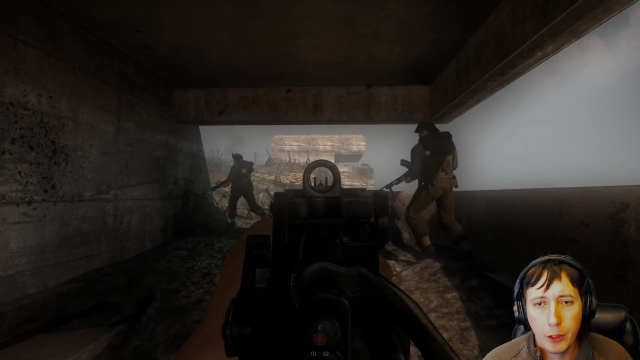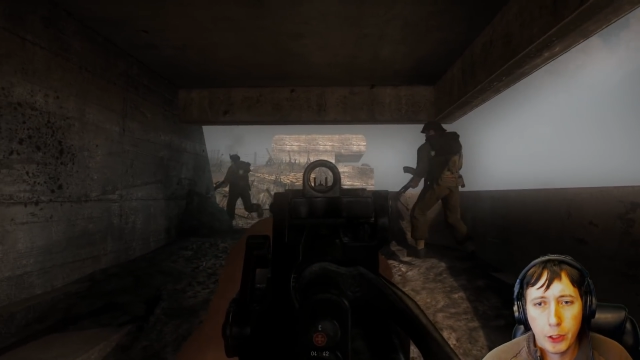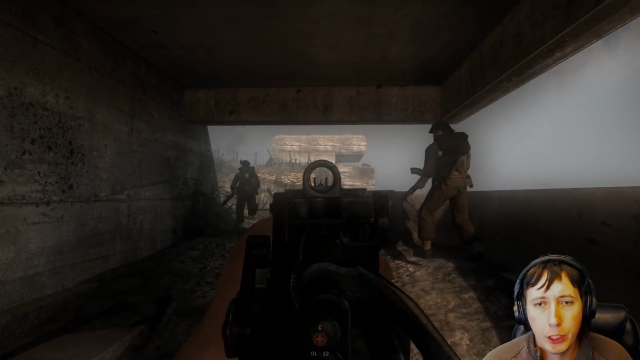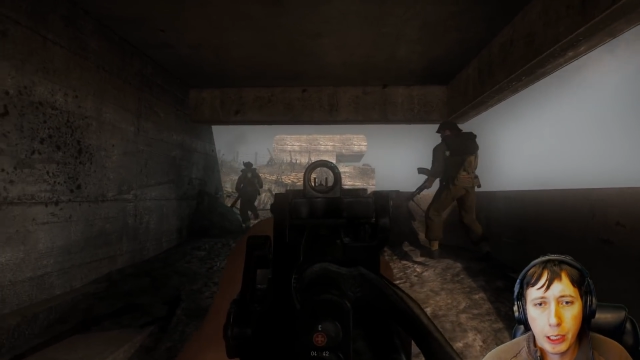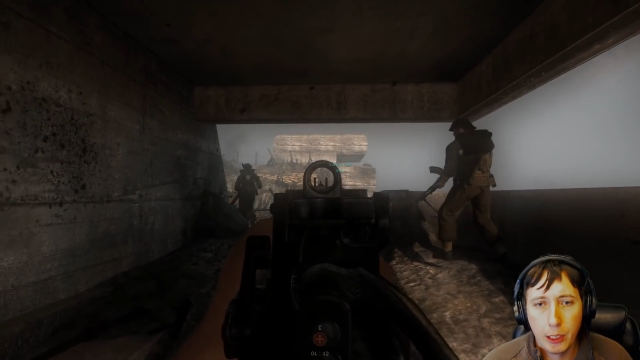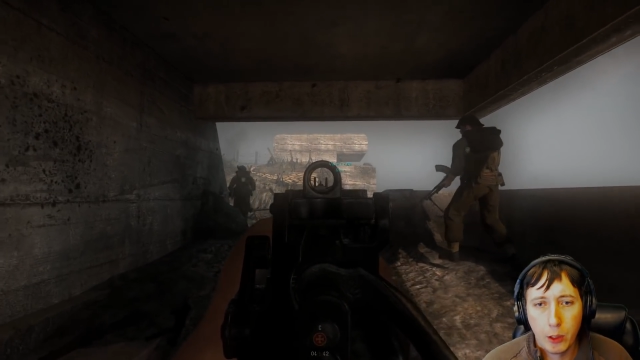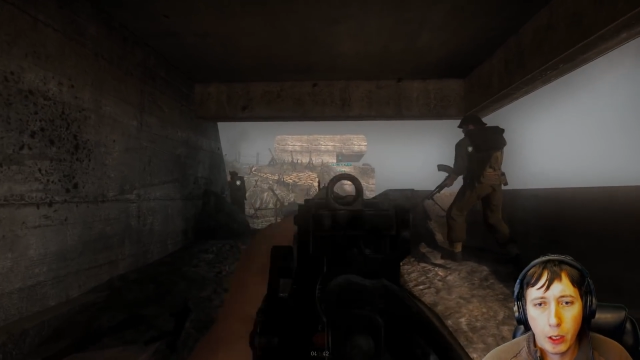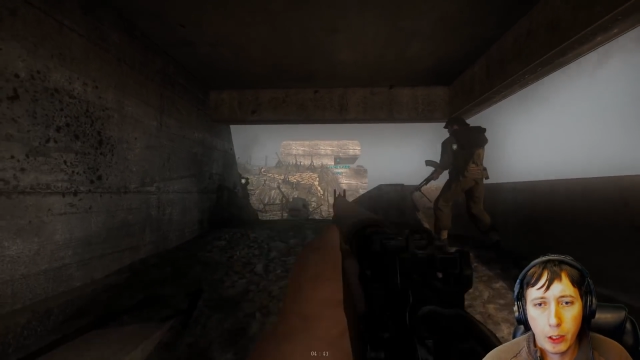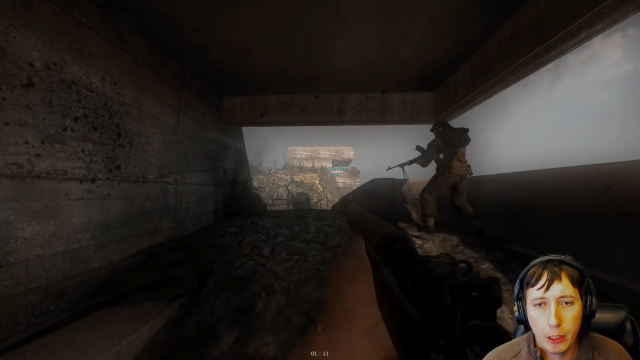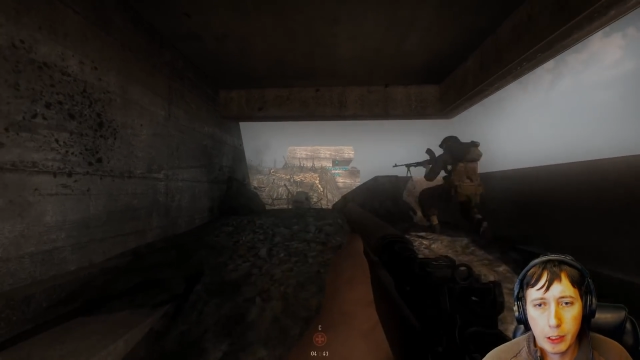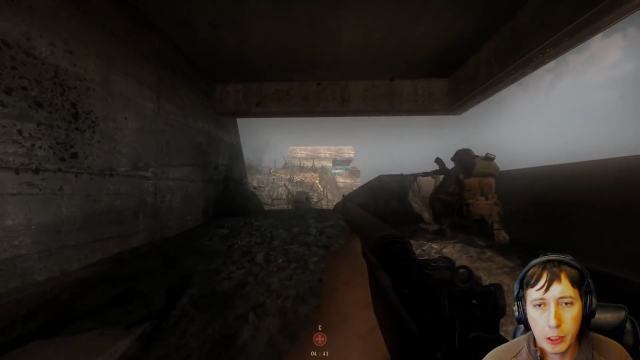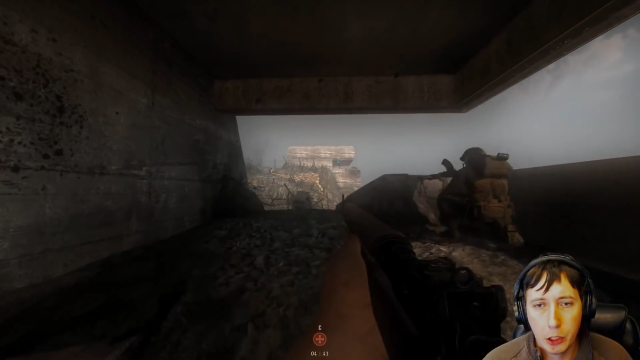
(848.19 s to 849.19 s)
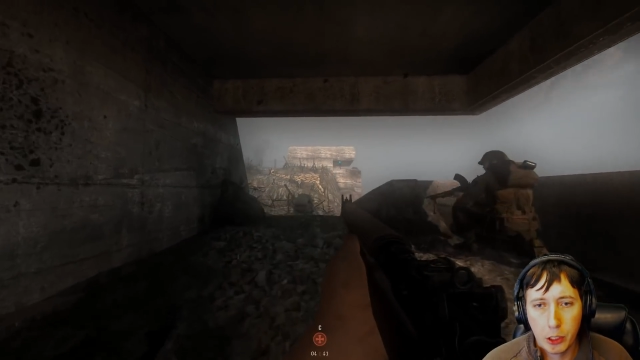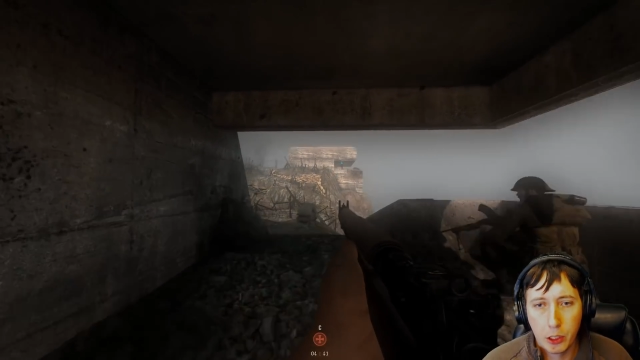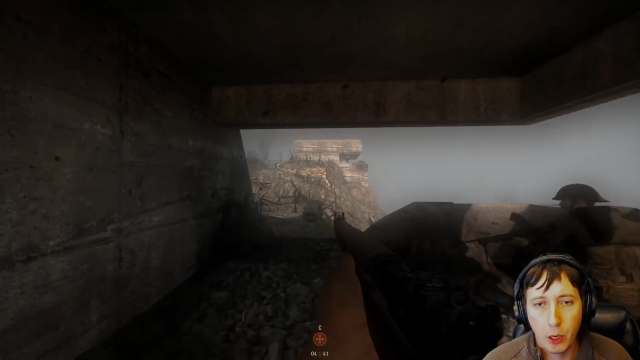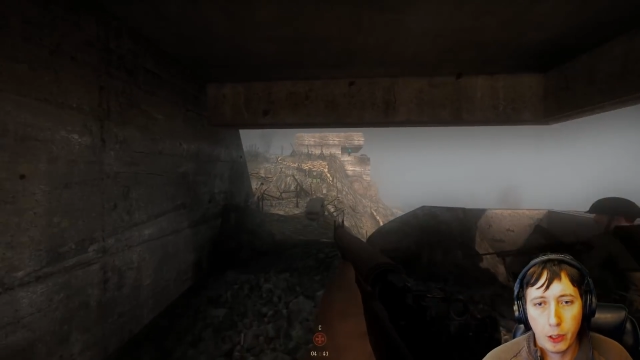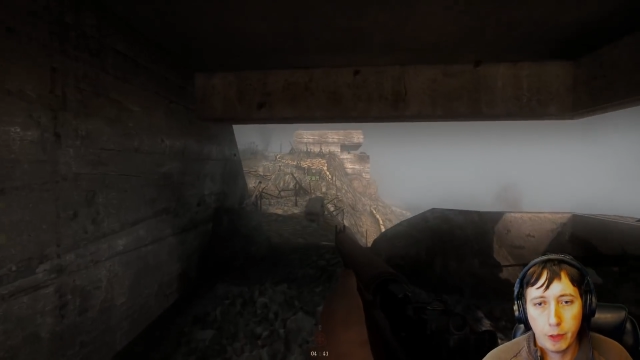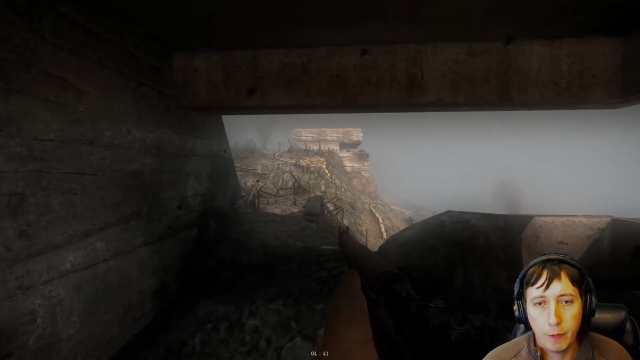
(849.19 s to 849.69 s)
channel called? Is it just
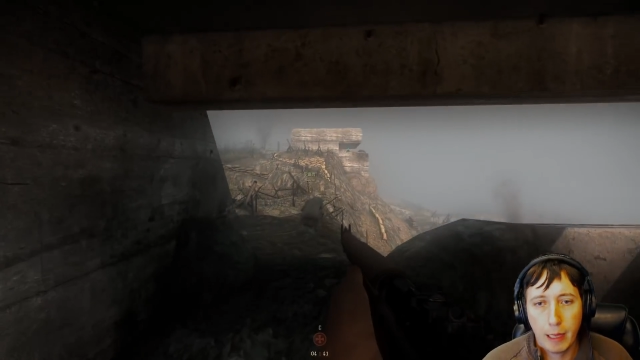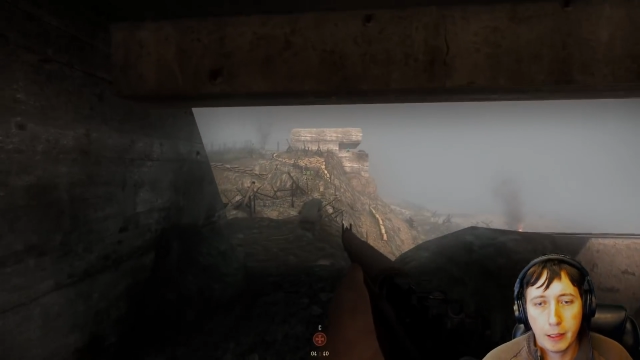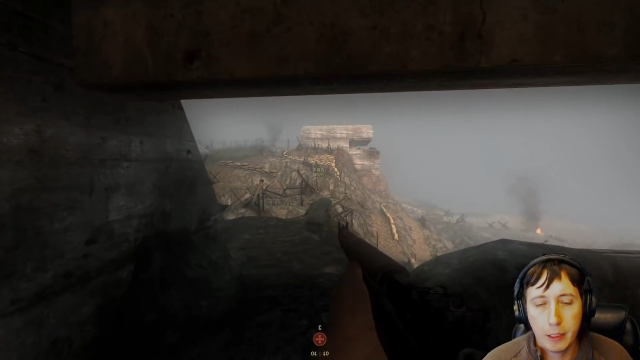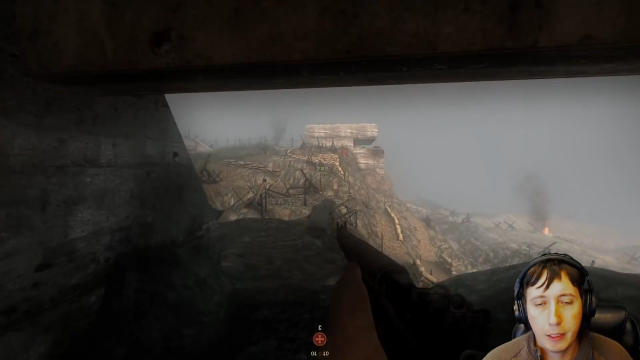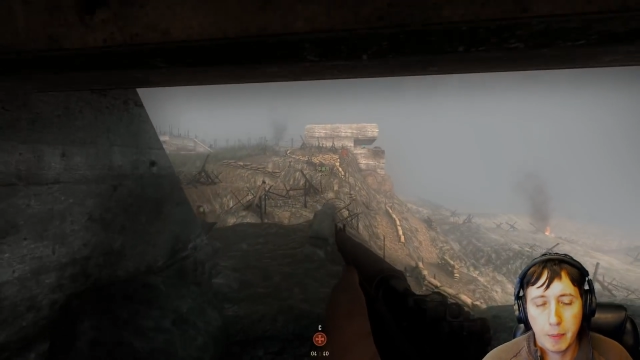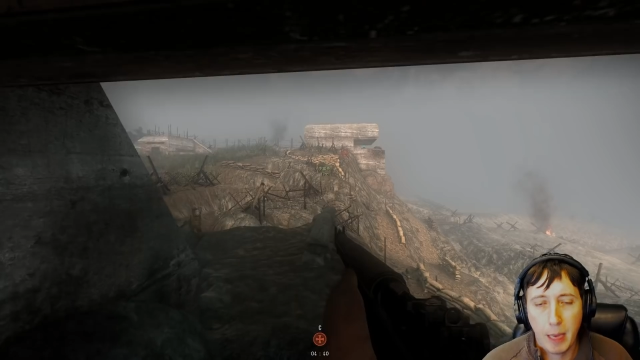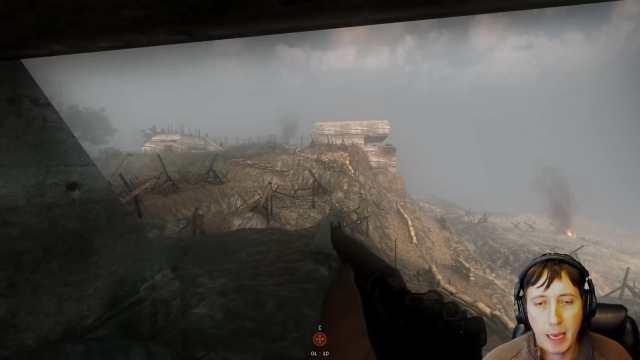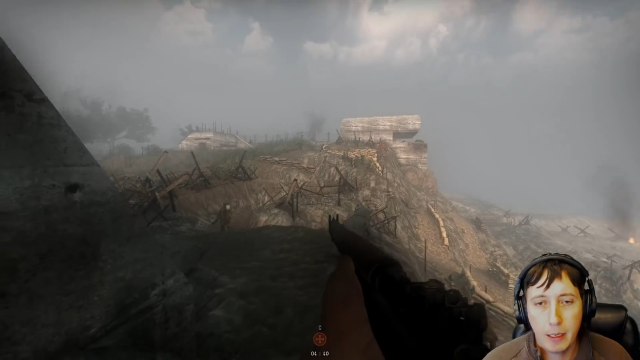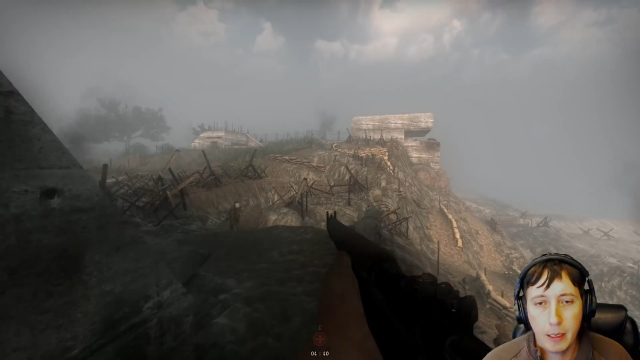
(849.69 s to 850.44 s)
called ValentinTheMad?